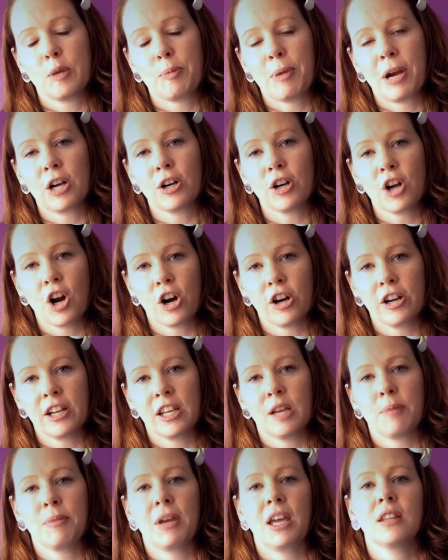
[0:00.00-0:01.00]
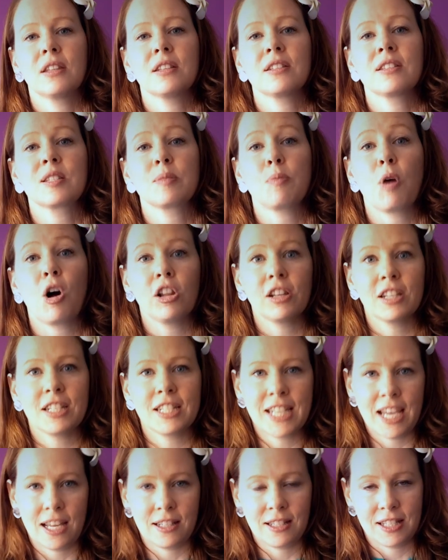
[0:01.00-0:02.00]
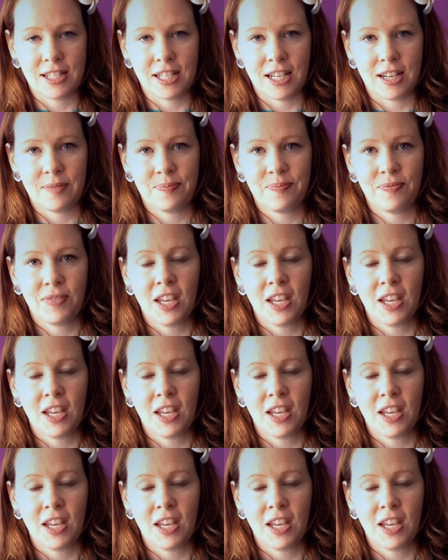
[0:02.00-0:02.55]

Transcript: the pericardium, and the small intestine.